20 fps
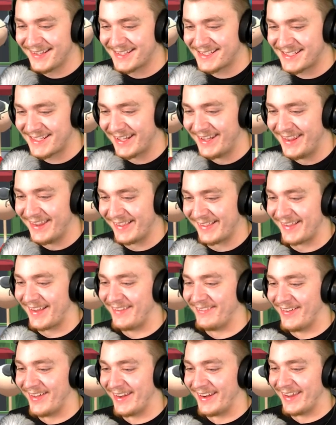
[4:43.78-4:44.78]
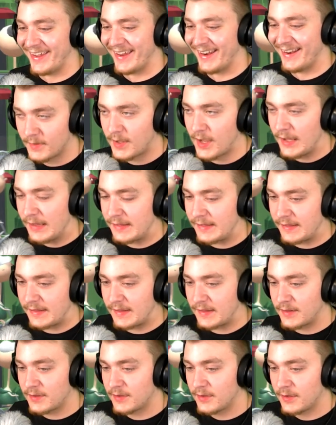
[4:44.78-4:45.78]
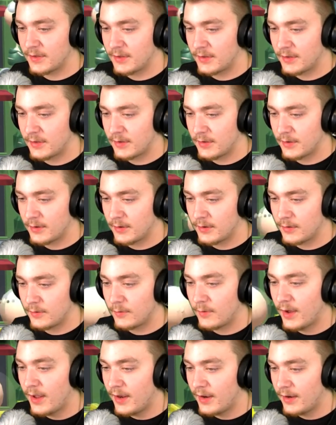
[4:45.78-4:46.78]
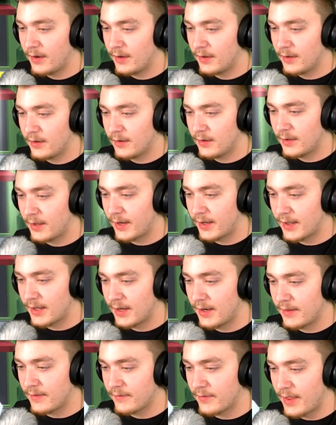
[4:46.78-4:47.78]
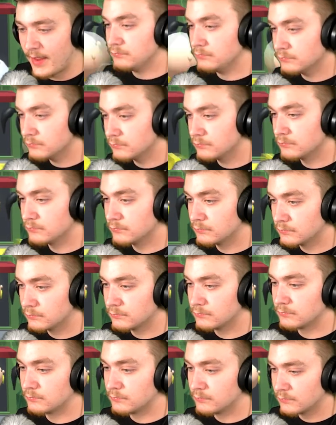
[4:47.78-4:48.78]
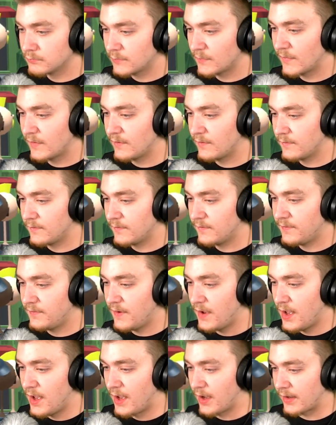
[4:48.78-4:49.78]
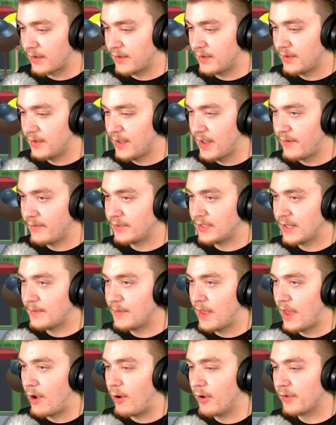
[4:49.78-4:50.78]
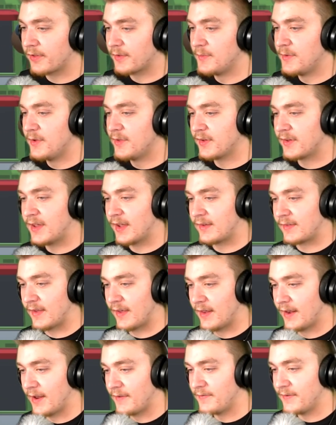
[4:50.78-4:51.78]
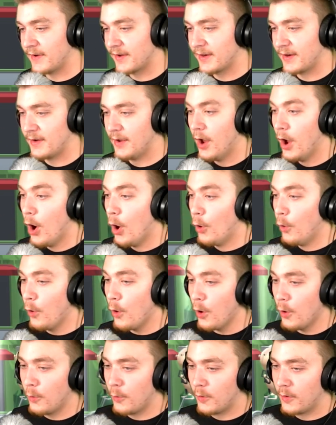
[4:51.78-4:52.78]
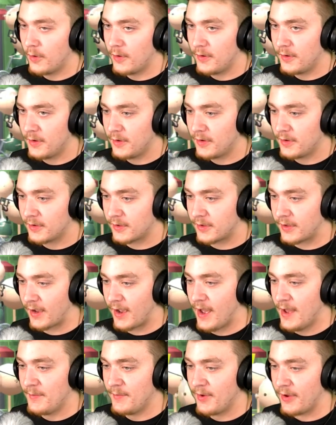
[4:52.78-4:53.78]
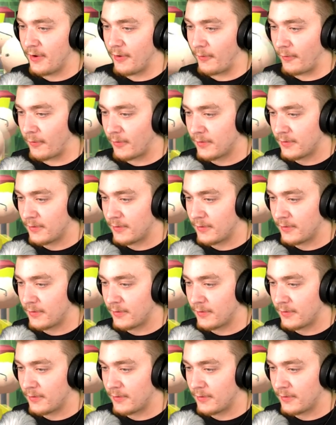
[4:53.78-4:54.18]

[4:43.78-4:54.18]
Shit, the same head again. Yes. What? I didn't get anything with that? Fuck. Every time that awesome music kicks in, I fuck it up. Woo! Combo.